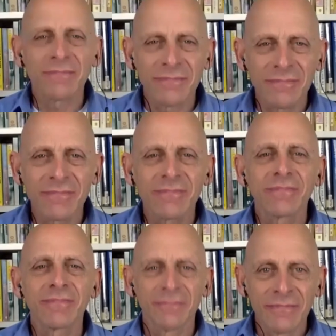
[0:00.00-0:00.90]

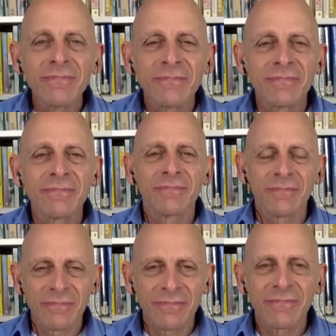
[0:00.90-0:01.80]
richer person as
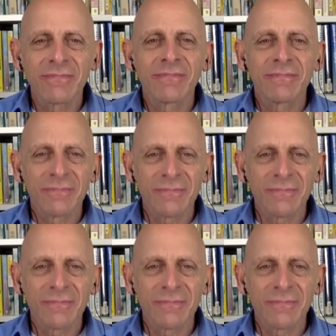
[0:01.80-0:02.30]
you go, and your